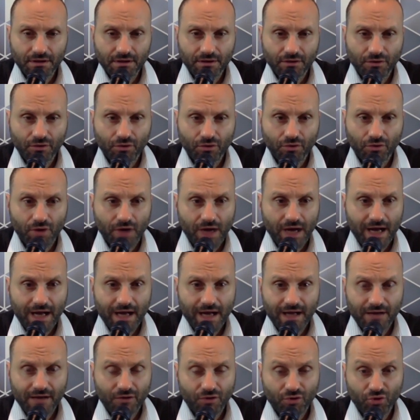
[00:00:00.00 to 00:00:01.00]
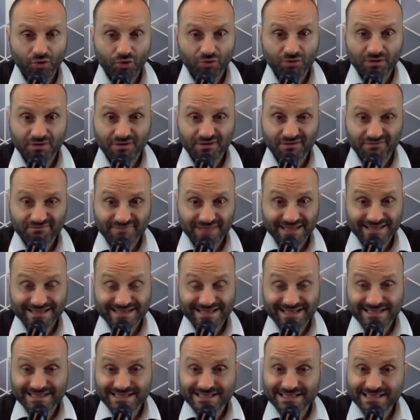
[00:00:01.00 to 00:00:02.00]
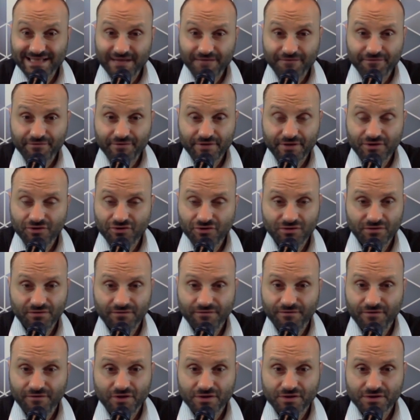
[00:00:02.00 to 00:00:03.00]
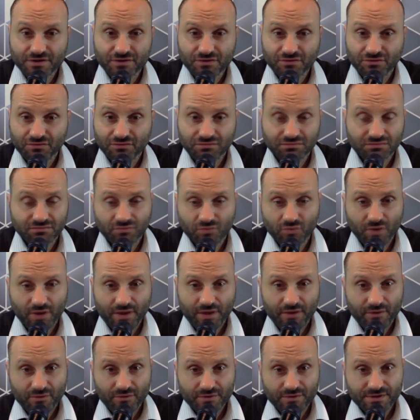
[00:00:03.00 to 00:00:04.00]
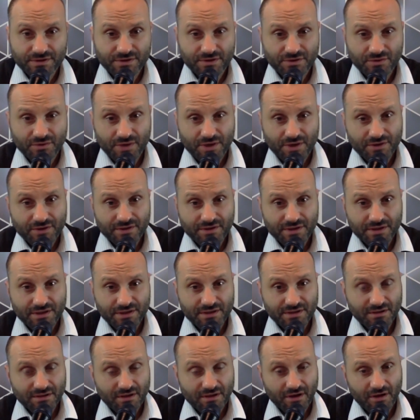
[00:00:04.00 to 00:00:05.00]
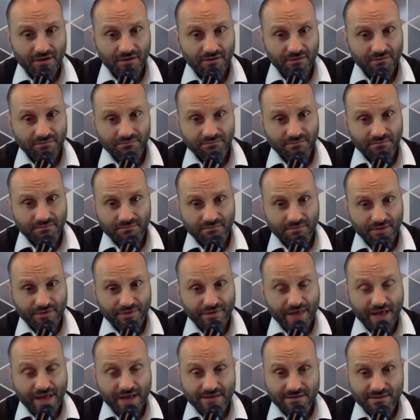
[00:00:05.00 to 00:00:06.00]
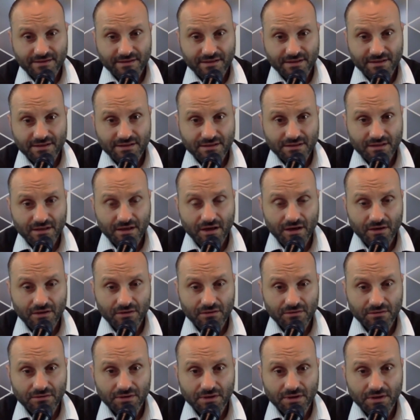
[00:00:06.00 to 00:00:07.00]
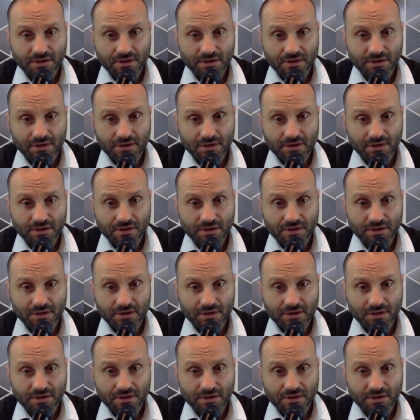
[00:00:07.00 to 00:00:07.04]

Or is this suffering universal, whether it was 200 years ago, 1,000 years ago,